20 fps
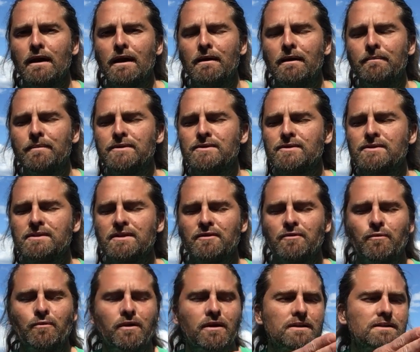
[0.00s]
I'm interested
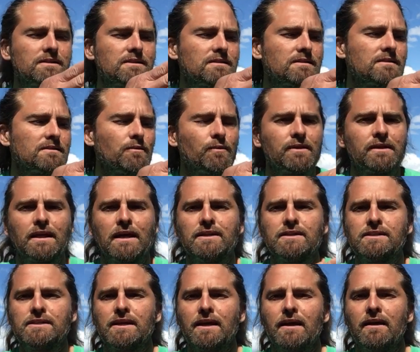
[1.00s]
in what they
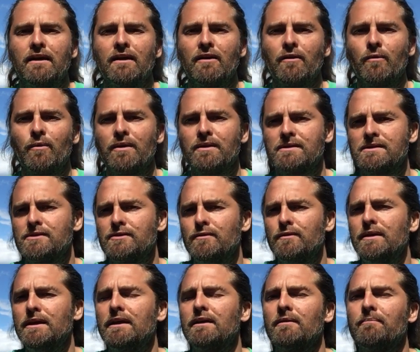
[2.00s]
share, what's
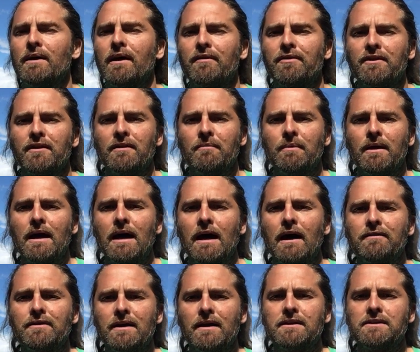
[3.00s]
unique about them, how
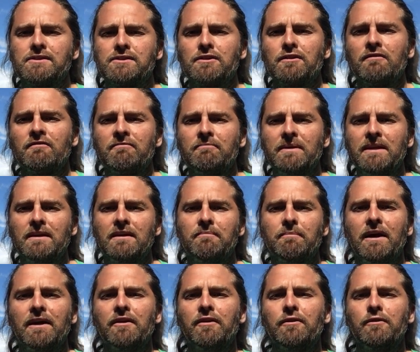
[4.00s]
they serve me in
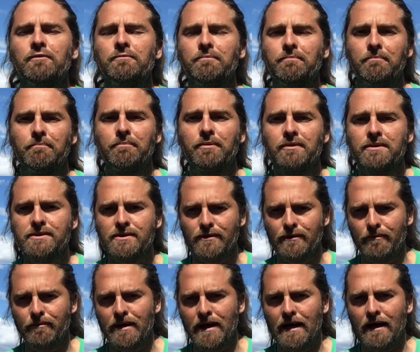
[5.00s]
my own
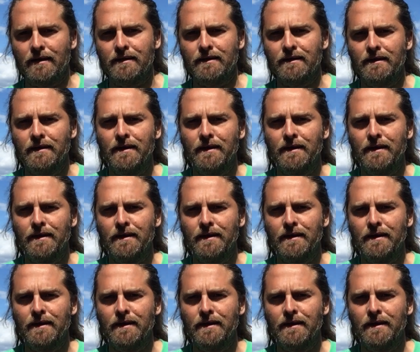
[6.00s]
personal path.